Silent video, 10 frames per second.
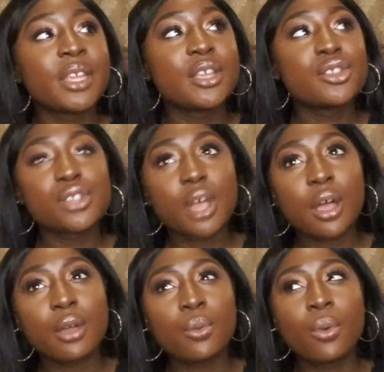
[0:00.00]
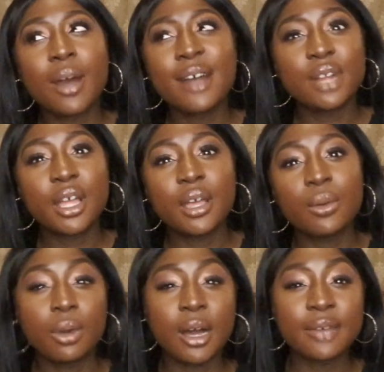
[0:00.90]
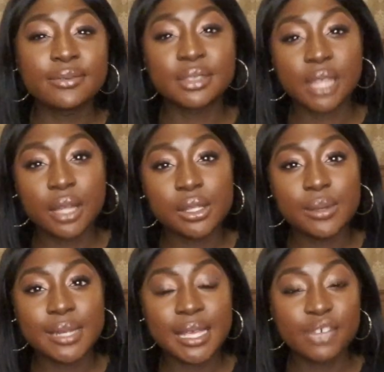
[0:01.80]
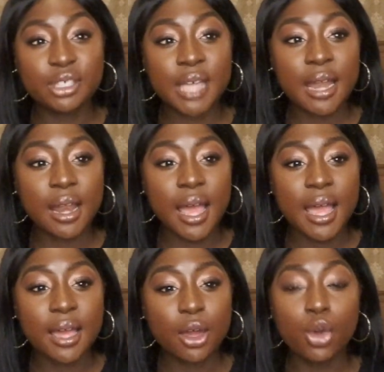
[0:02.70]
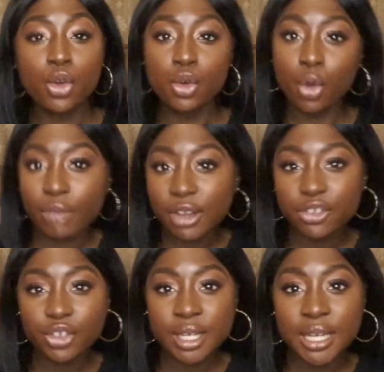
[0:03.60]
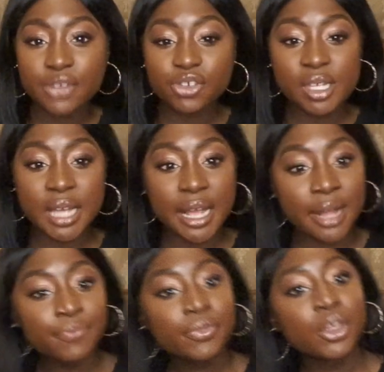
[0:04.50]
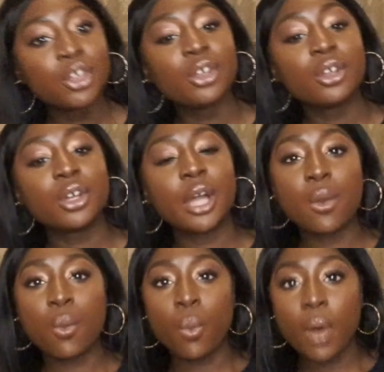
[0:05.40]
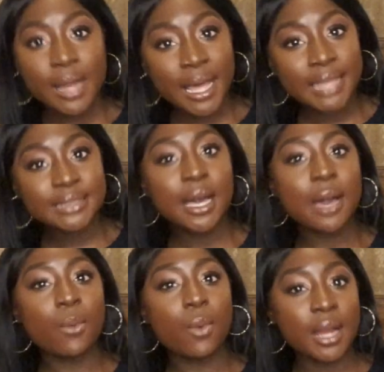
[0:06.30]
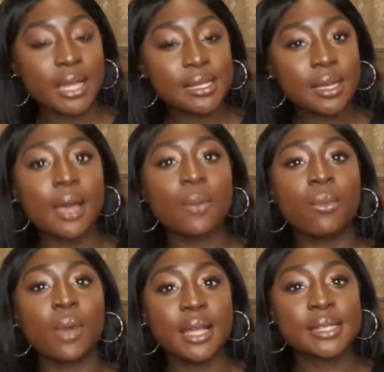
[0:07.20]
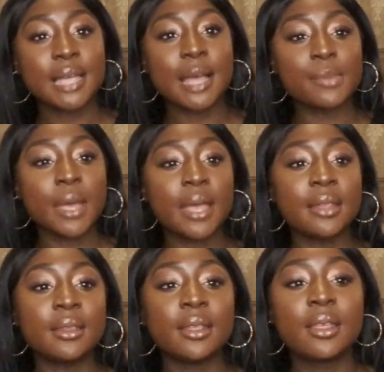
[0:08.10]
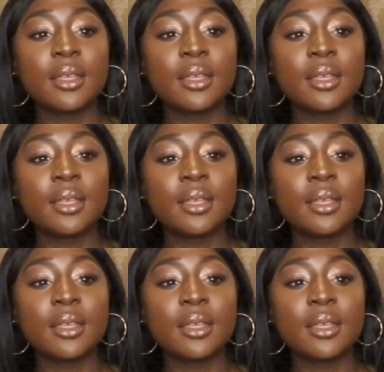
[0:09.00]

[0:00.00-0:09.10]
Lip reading: So what I've started doing is just kind of like not rushing and just like going one at a time, one at a time, one at a time. And